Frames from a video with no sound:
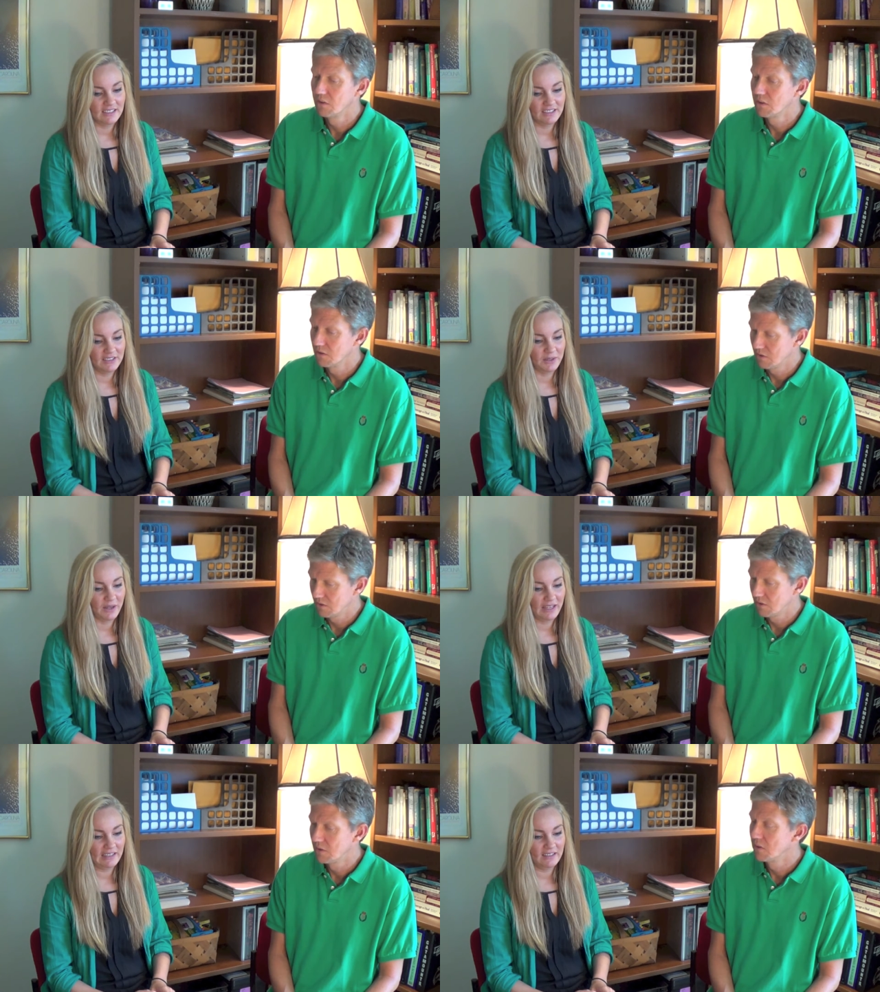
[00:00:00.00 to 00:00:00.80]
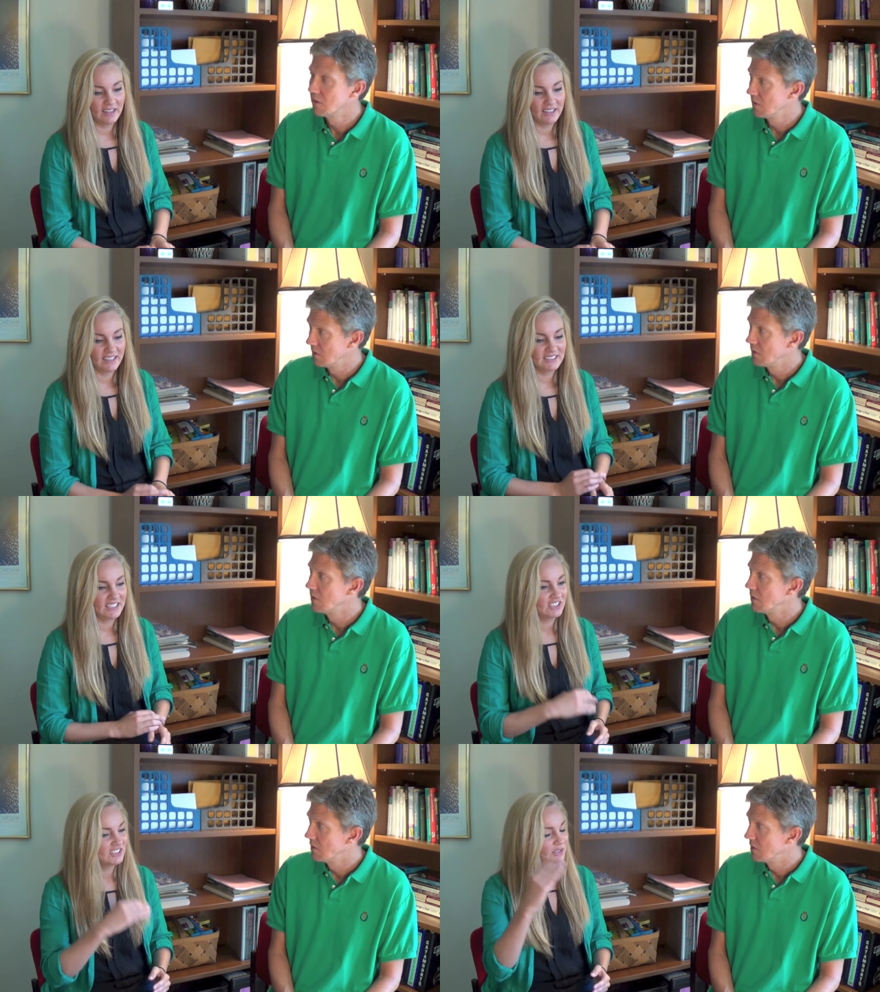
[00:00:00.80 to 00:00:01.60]
Speaker 1: you know, I guess
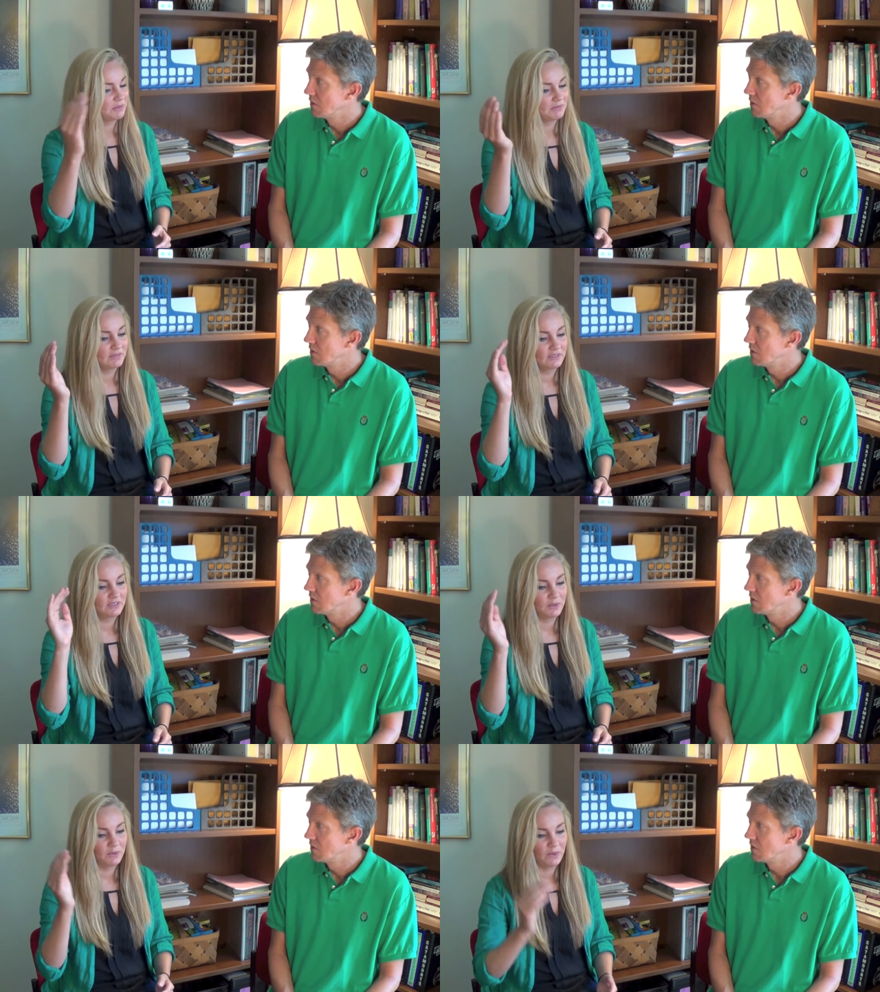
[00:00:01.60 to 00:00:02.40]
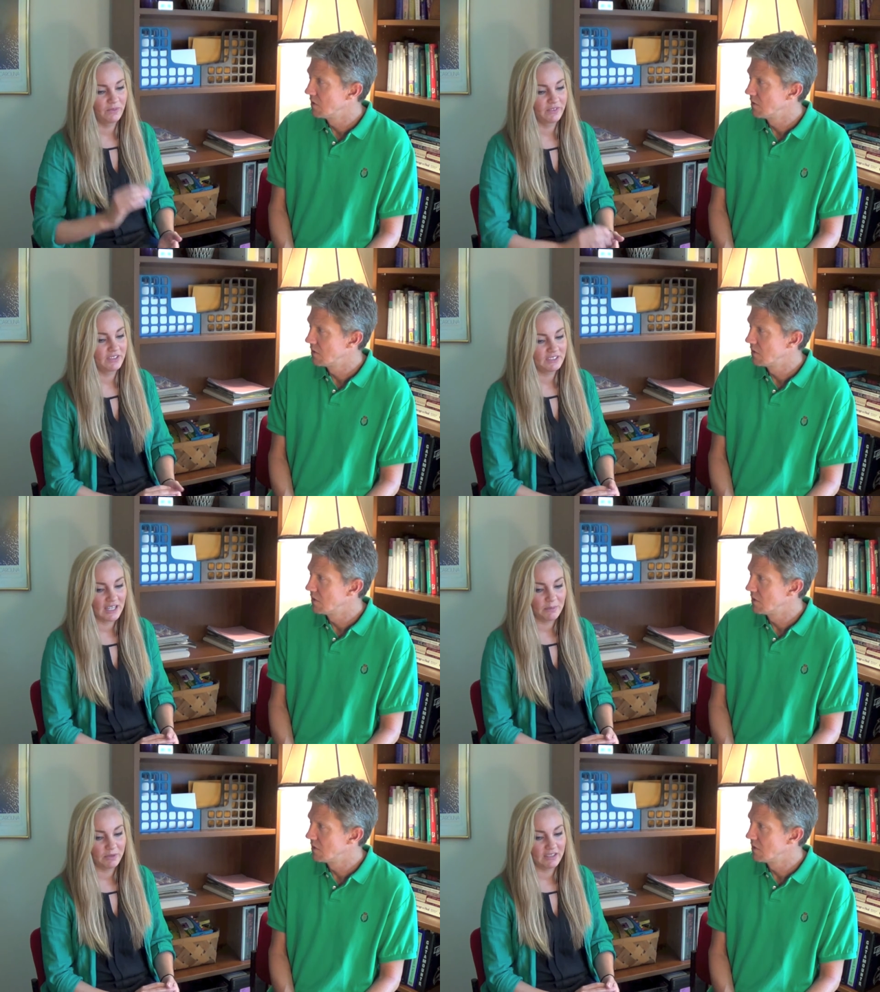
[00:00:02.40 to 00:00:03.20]
I just don't go over the
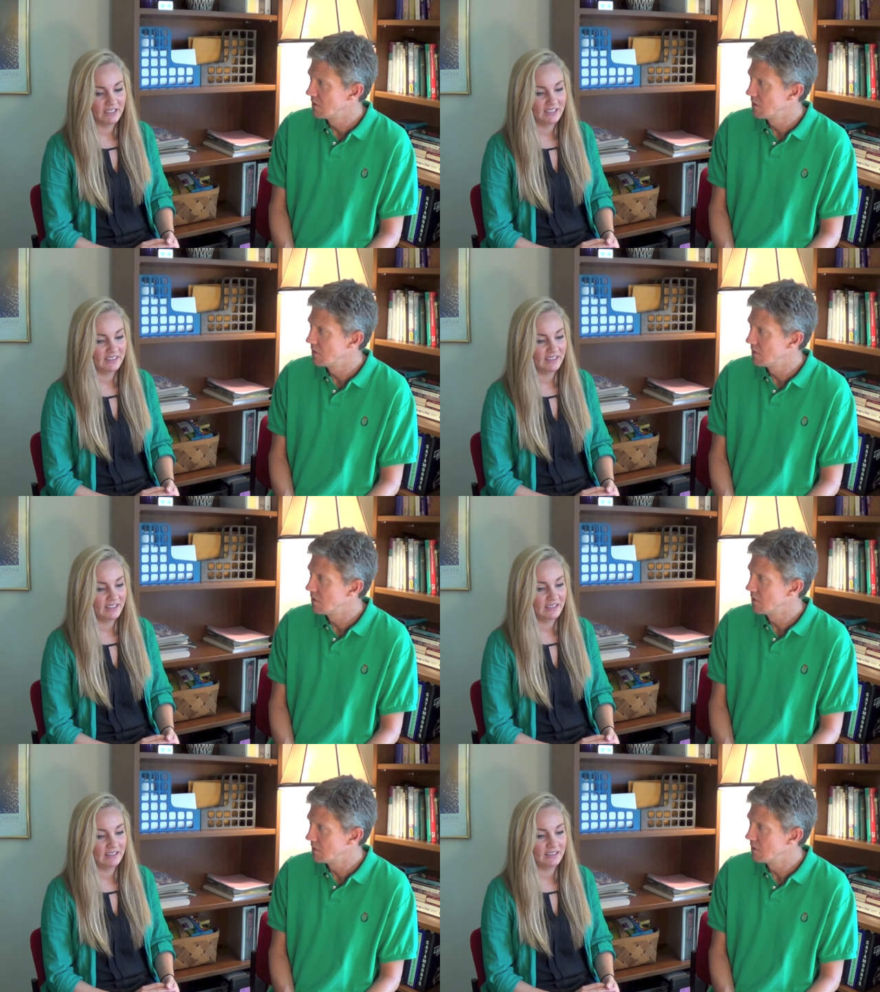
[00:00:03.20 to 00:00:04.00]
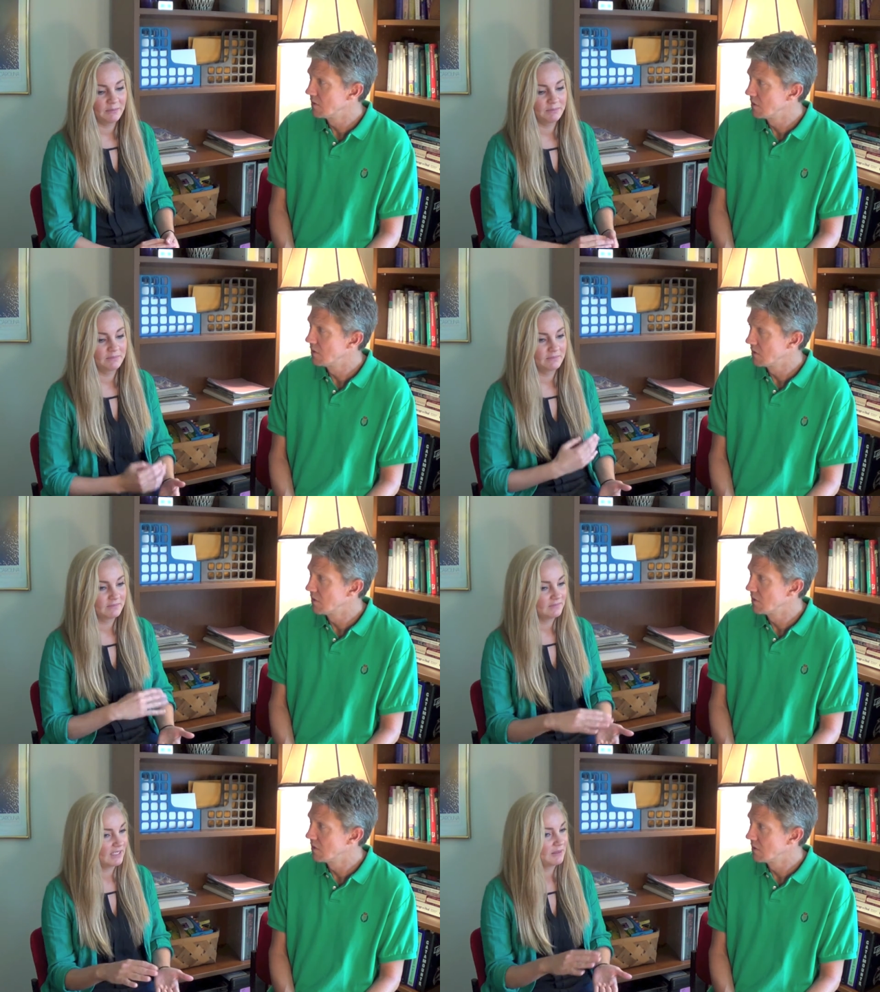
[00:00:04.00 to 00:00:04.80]
top with anything, and I'm
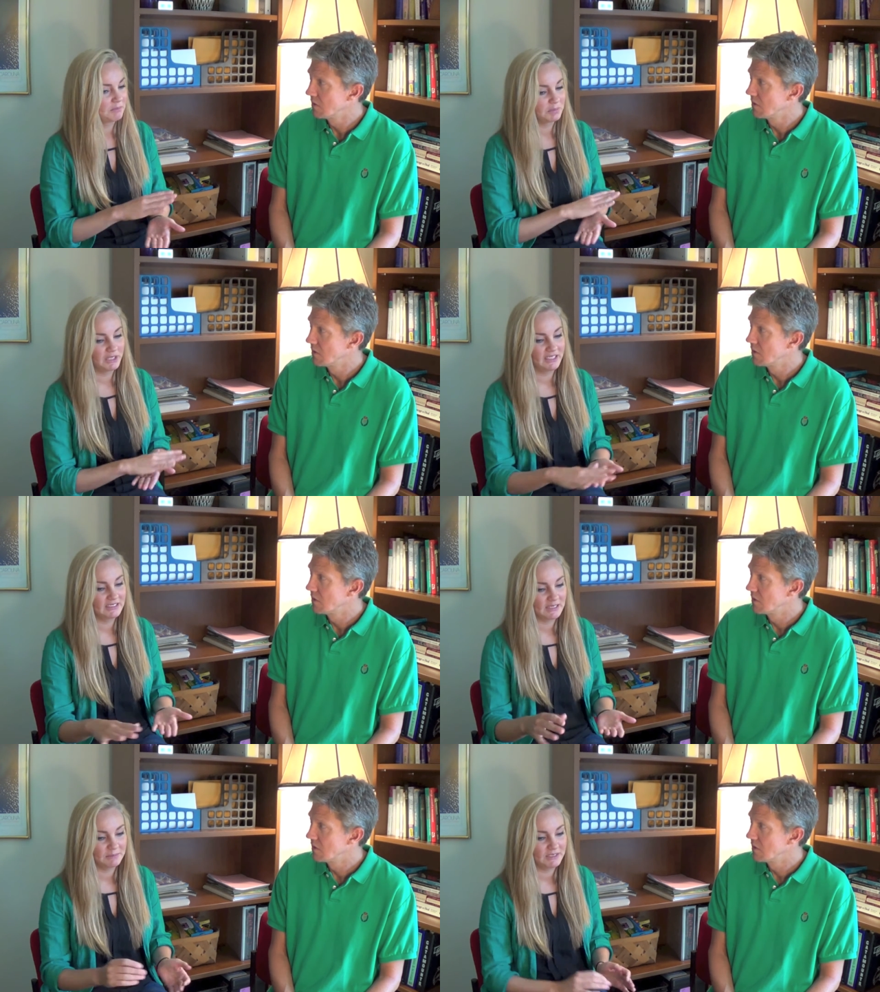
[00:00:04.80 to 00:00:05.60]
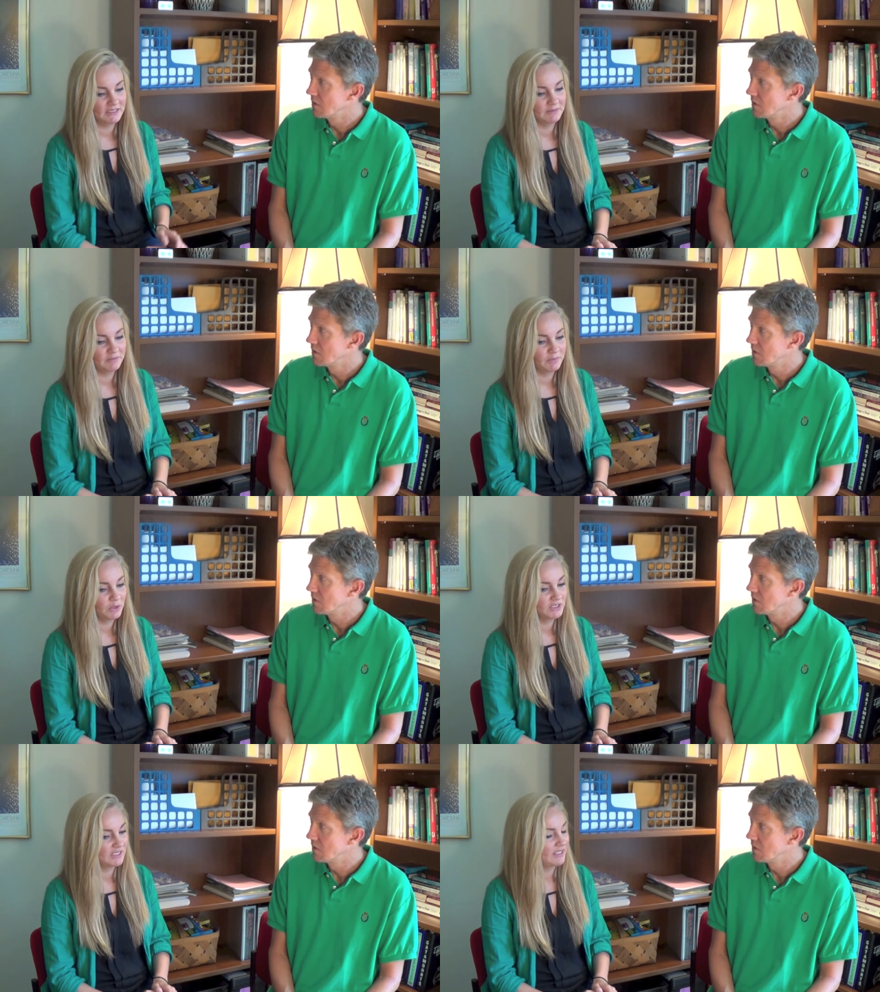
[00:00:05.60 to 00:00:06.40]
like pretty accepting of
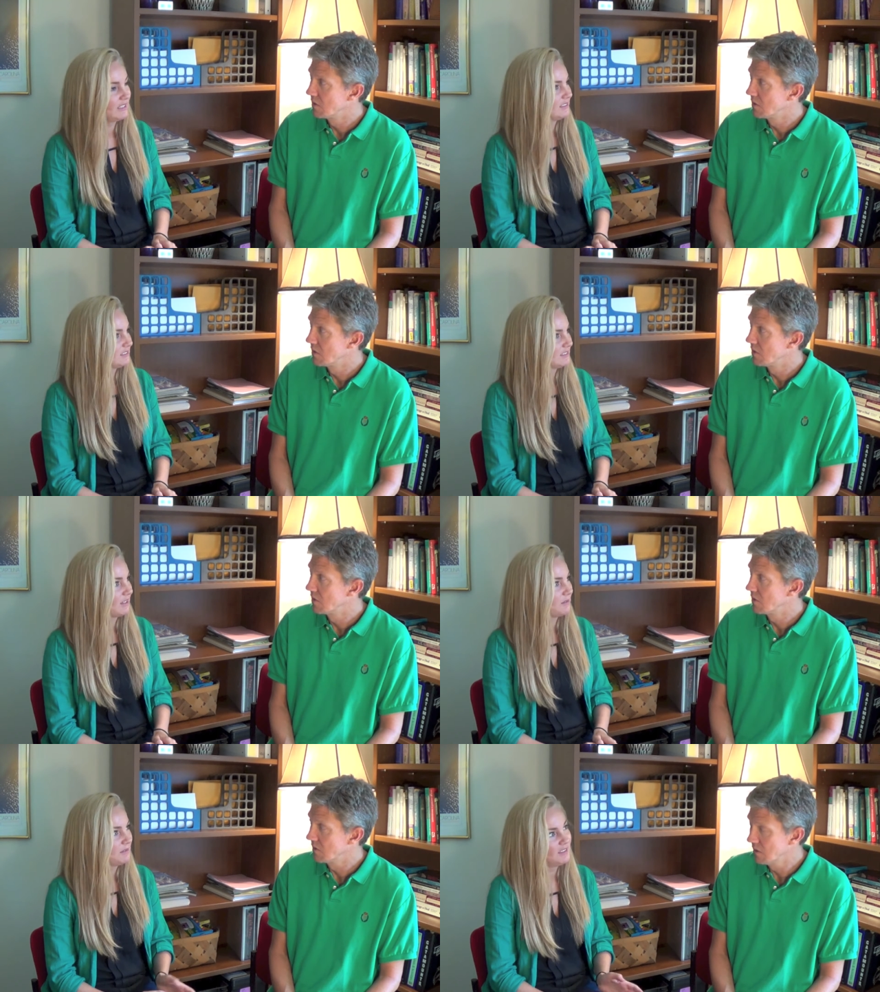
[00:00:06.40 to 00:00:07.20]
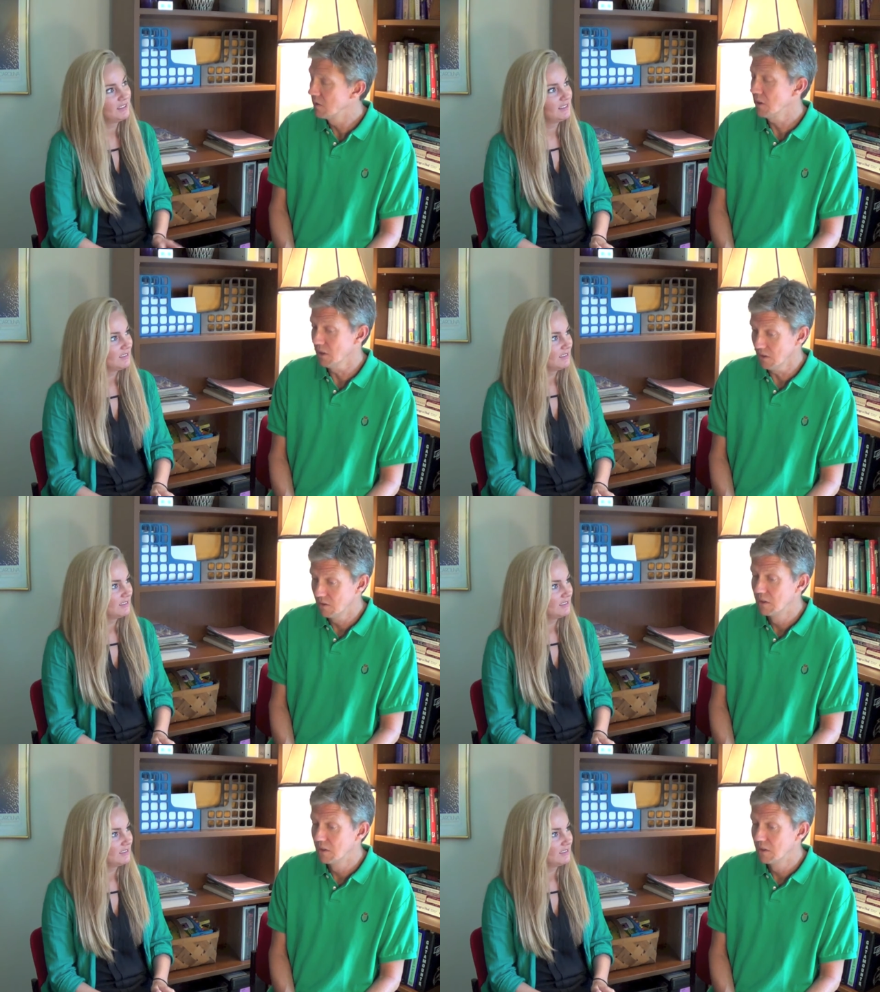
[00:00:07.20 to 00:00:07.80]
most things. So. Okay.